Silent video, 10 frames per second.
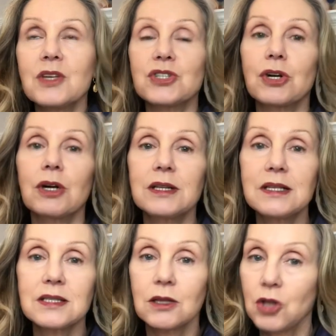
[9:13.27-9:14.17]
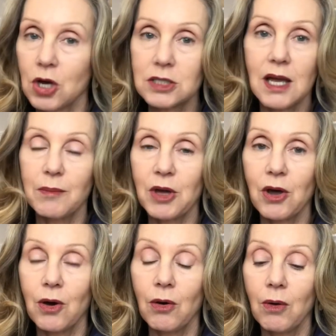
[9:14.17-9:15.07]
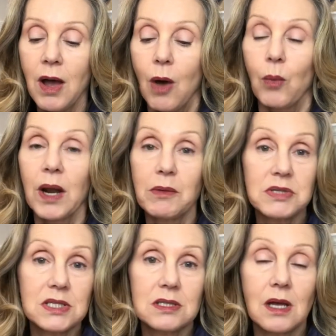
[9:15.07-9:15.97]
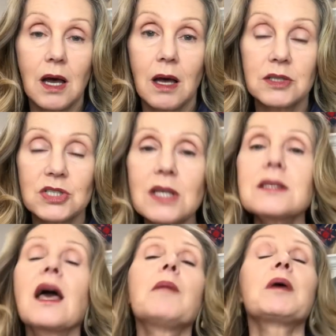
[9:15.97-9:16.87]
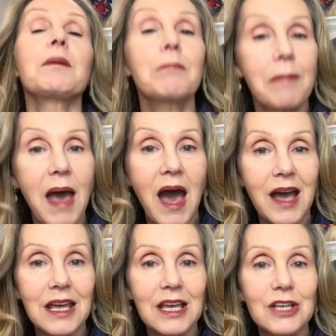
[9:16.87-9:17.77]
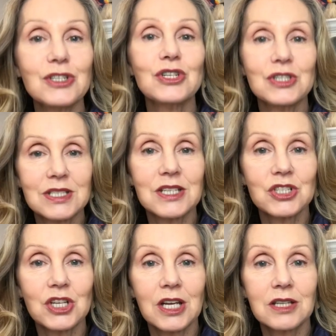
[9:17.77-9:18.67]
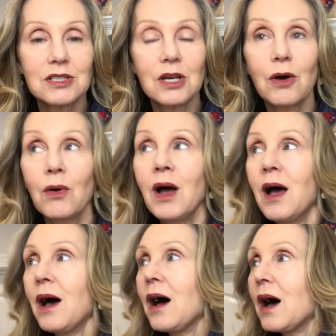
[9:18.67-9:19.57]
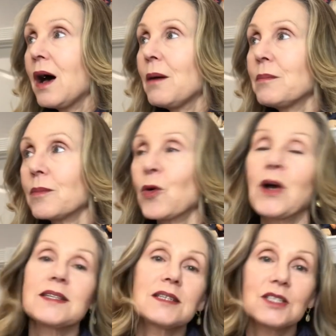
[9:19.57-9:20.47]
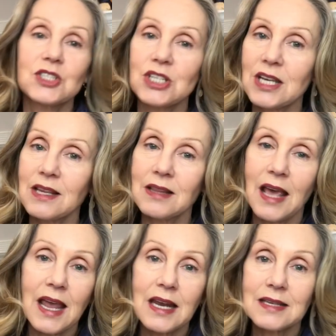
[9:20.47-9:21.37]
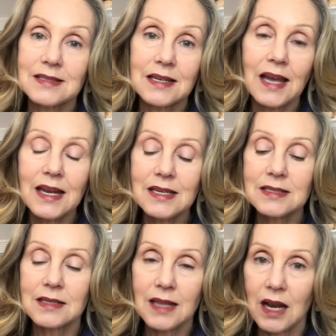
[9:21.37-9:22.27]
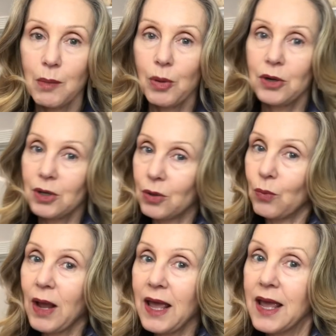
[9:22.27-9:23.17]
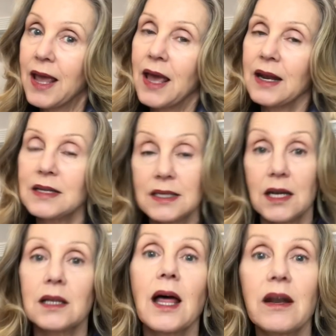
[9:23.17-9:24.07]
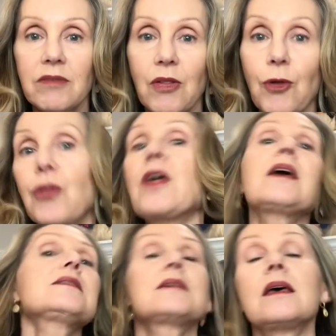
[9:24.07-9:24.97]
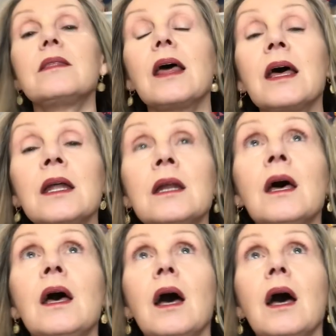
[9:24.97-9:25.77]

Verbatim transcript: started this a long time ago when I was uh, just coming back into stitching. So um, cross stitched in the 80s and 90s, and then I put it away and I did a lot of other things. And then